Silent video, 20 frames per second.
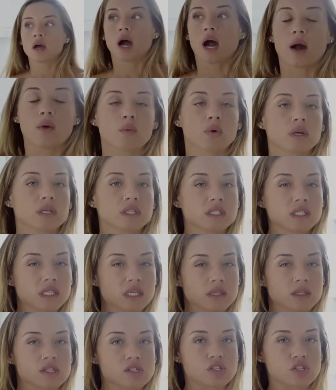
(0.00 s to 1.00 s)
I wanted to
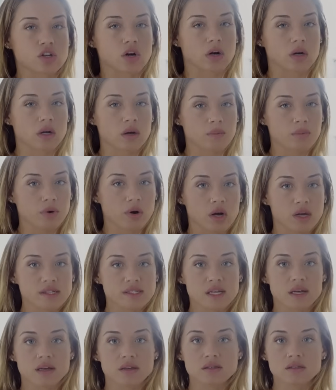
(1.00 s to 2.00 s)
get the startup
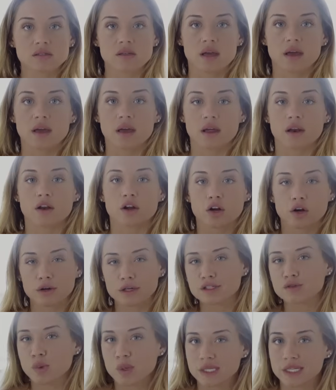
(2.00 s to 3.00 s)
process, and
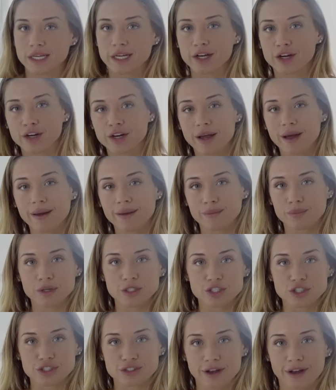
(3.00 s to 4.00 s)
Chris wasn't here yet,
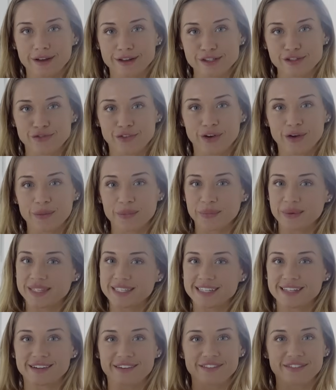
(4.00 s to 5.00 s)
which is not his fault. We
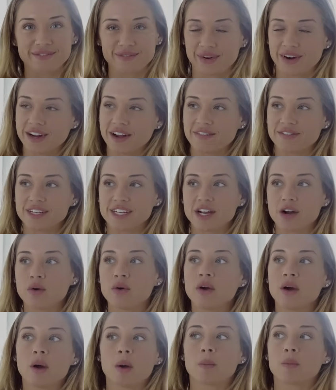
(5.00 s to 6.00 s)
did a workout video.
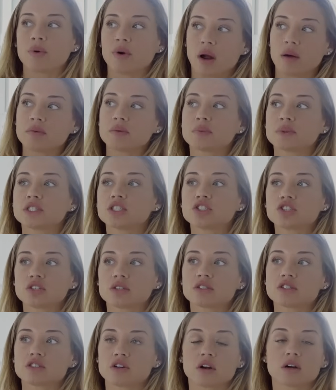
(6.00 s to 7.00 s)
Probably should
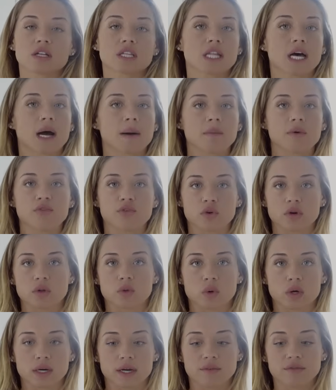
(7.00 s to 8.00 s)
have started that before the
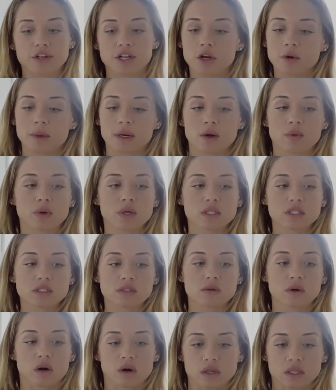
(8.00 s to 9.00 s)
workout video, but I wanted to
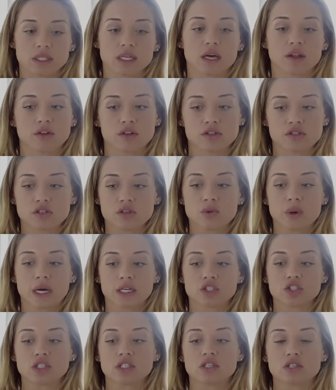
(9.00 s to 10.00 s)
do it all together so you
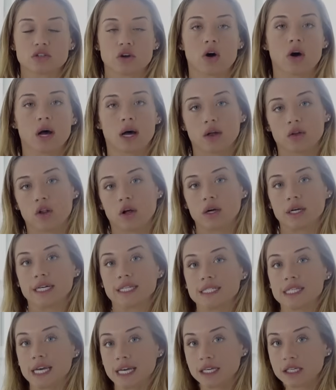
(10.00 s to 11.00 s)
actually saw how long
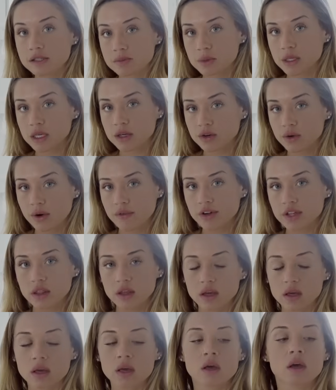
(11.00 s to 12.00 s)
it takes me to do
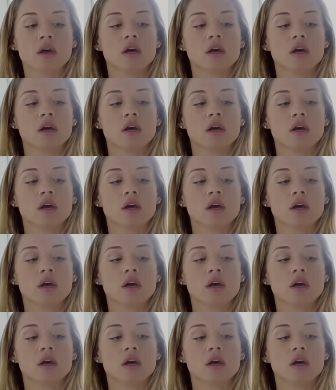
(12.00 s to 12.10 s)
everything.